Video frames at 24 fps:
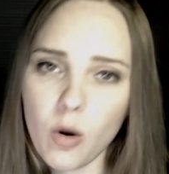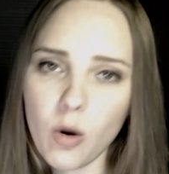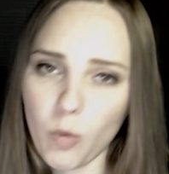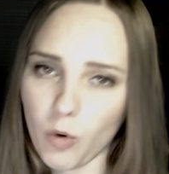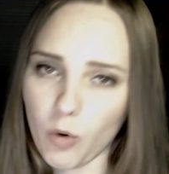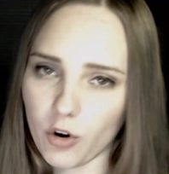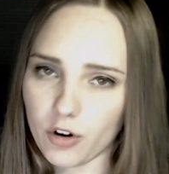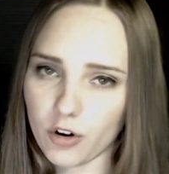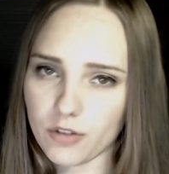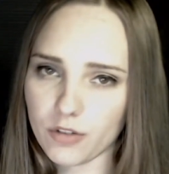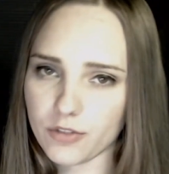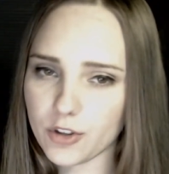
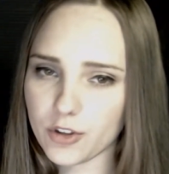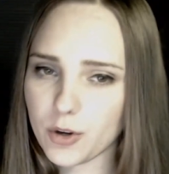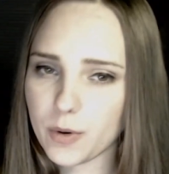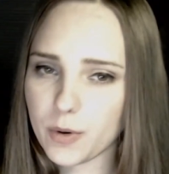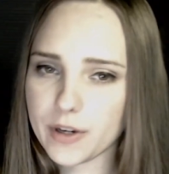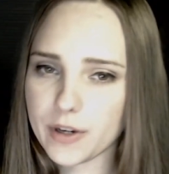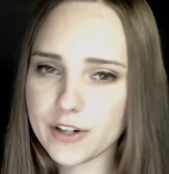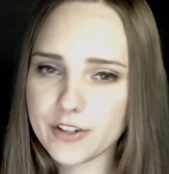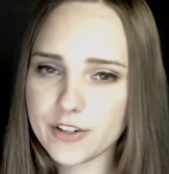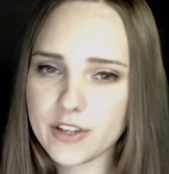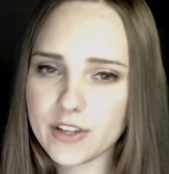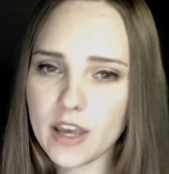War of the
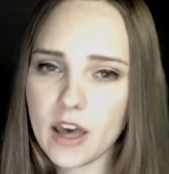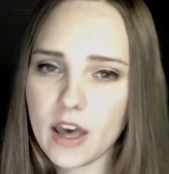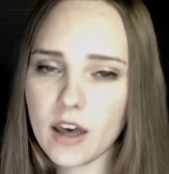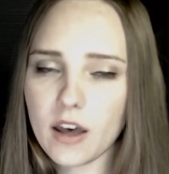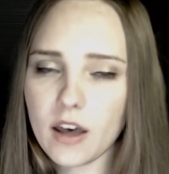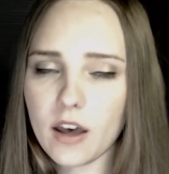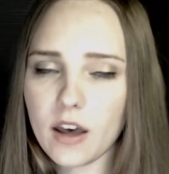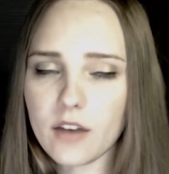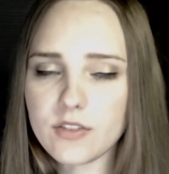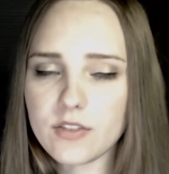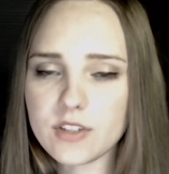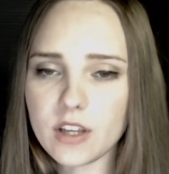Queers,
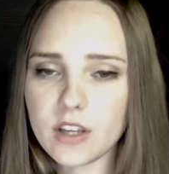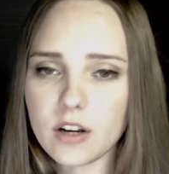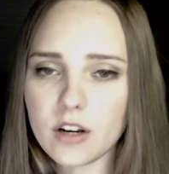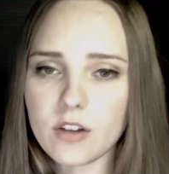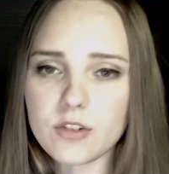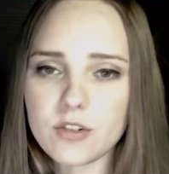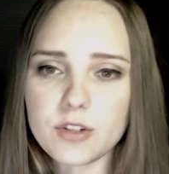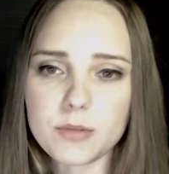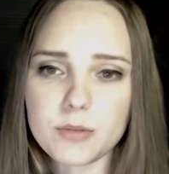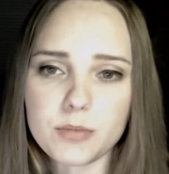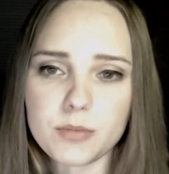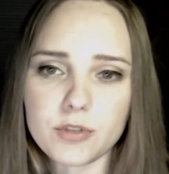have set
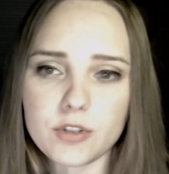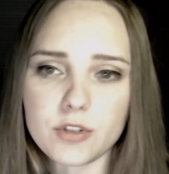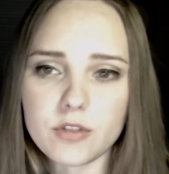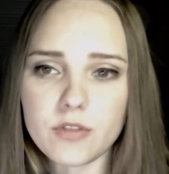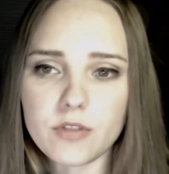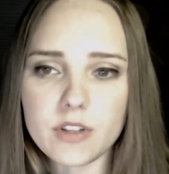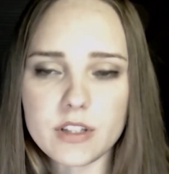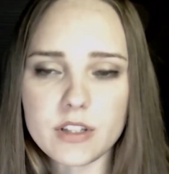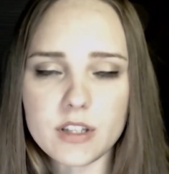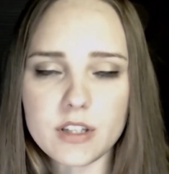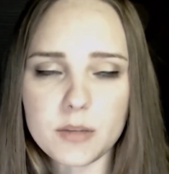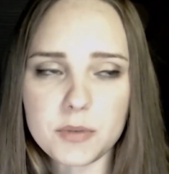out to prove
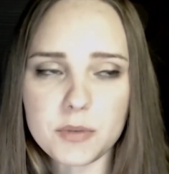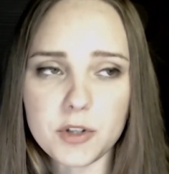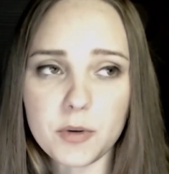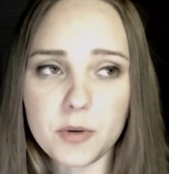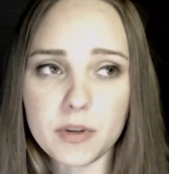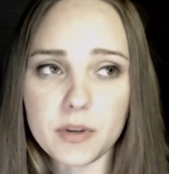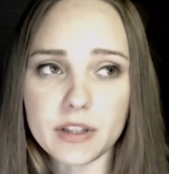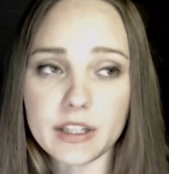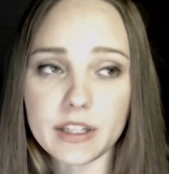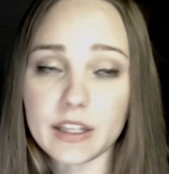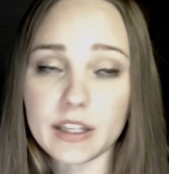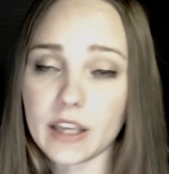and
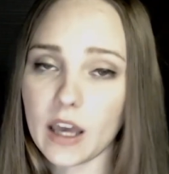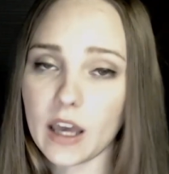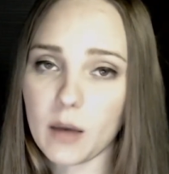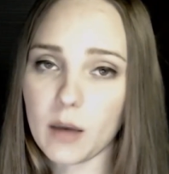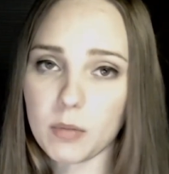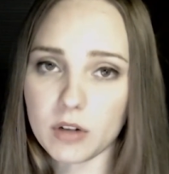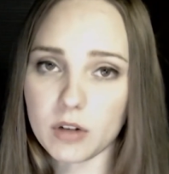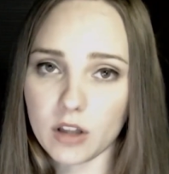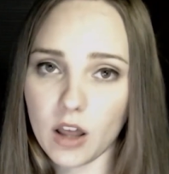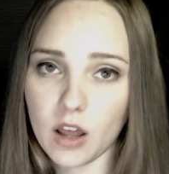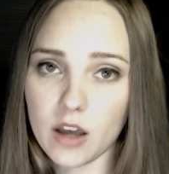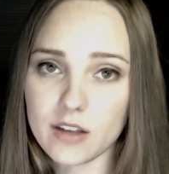subsequently
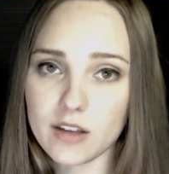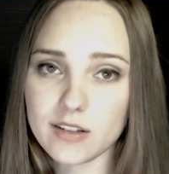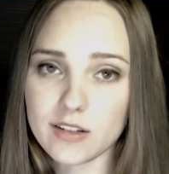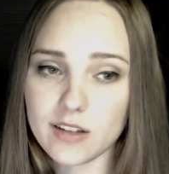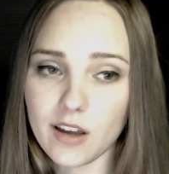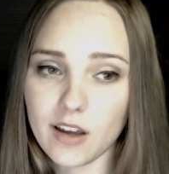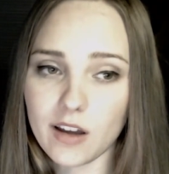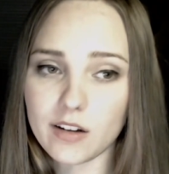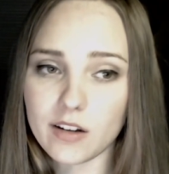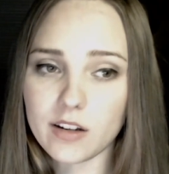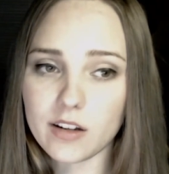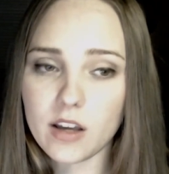capitalize
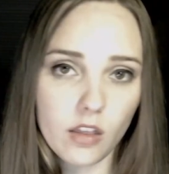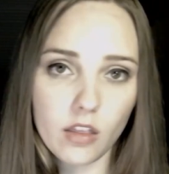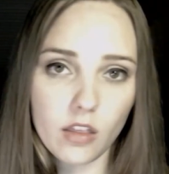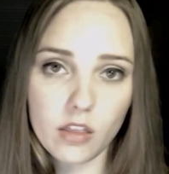on.